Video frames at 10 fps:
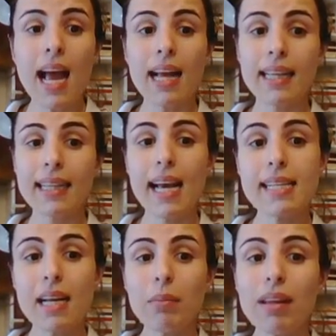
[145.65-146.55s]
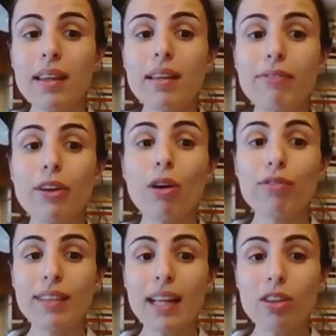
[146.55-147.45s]
and it has a monthly fee
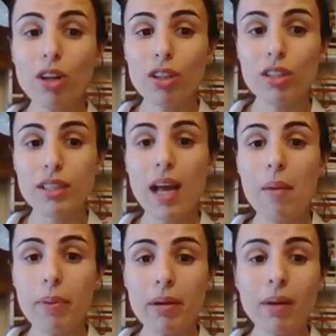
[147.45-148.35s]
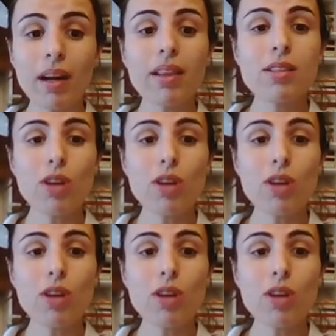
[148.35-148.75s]
of $10 per month.